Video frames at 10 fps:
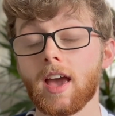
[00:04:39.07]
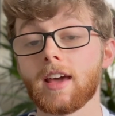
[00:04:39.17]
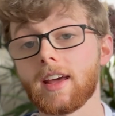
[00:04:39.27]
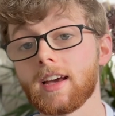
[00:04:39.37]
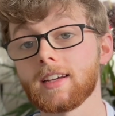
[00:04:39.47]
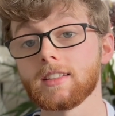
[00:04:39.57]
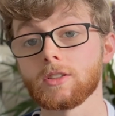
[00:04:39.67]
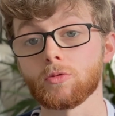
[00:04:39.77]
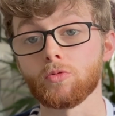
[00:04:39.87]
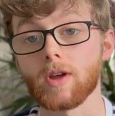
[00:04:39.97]
and it
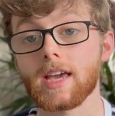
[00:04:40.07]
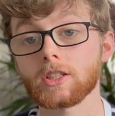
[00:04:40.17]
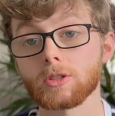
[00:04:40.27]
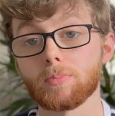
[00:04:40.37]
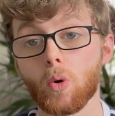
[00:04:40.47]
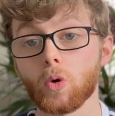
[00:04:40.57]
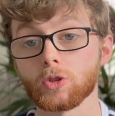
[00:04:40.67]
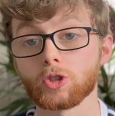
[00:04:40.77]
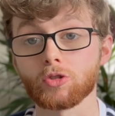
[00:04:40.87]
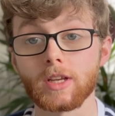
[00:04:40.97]
is rest
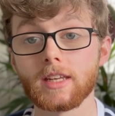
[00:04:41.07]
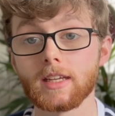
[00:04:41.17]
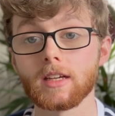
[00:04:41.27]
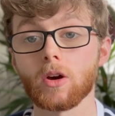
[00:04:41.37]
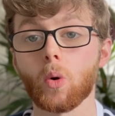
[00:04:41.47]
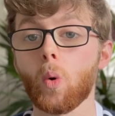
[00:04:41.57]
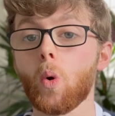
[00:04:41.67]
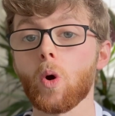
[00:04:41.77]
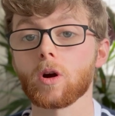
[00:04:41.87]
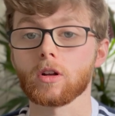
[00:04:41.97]
pause training,
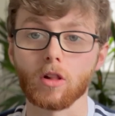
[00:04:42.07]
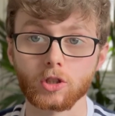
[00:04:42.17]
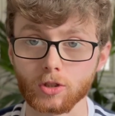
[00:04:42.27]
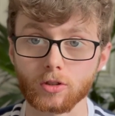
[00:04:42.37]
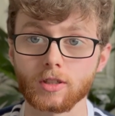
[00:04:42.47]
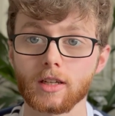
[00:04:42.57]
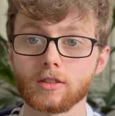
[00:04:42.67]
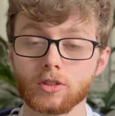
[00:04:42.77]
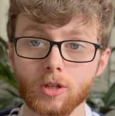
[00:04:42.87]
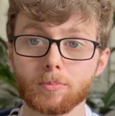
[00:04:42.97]
or cluster
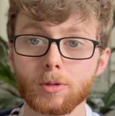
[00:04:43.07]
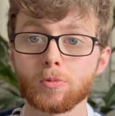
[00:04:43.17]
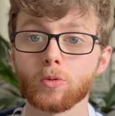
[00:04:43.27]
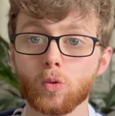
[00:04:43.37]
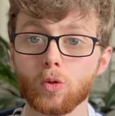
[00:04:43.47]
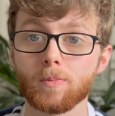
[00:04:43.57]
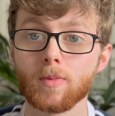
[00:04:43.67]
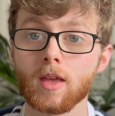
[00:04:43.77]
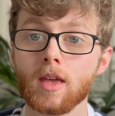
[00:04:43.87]
sets as some people know them.